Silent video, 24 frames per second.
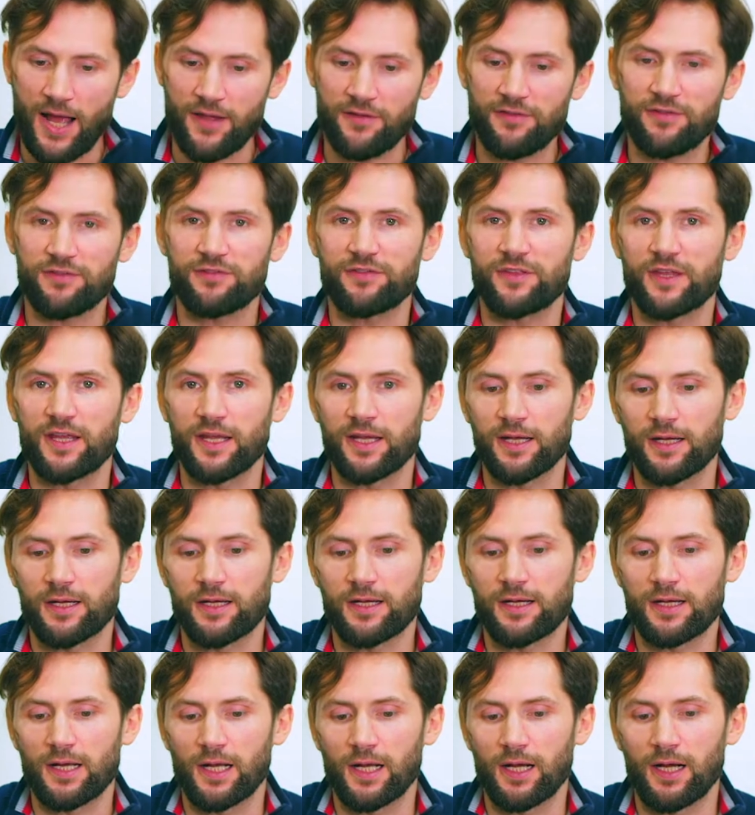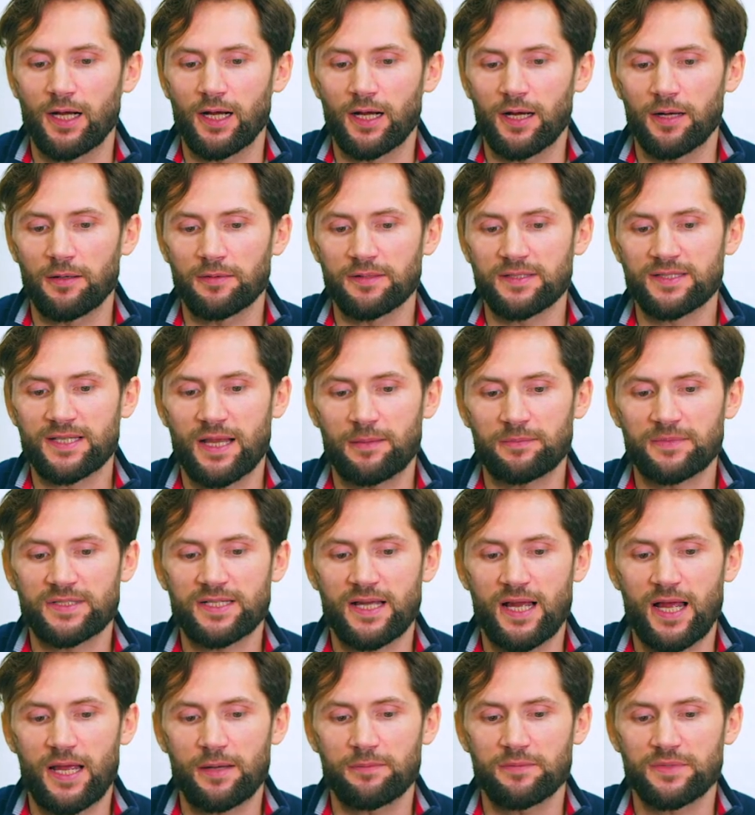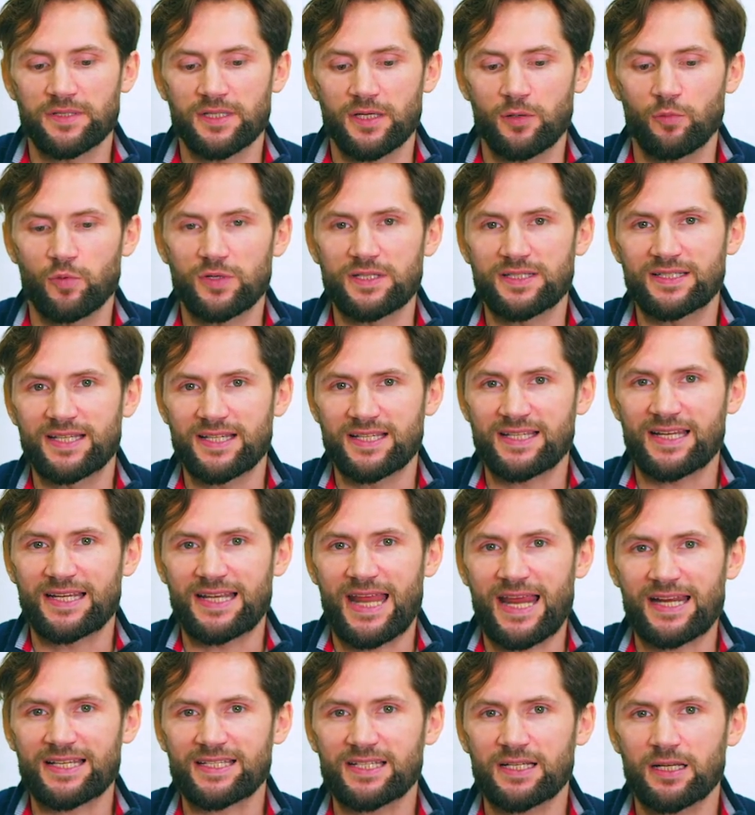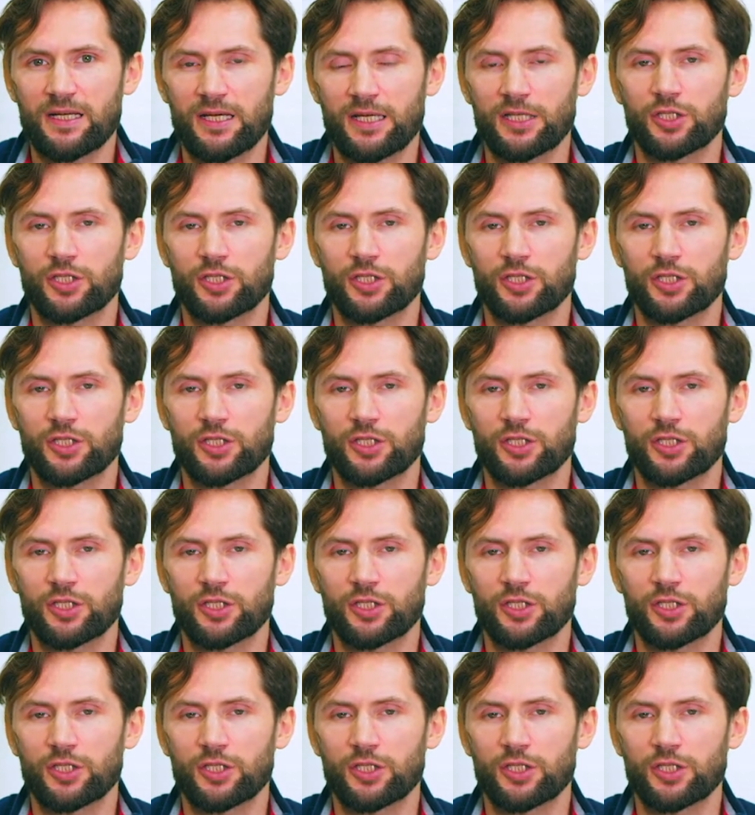think sometimes it was disconnecting.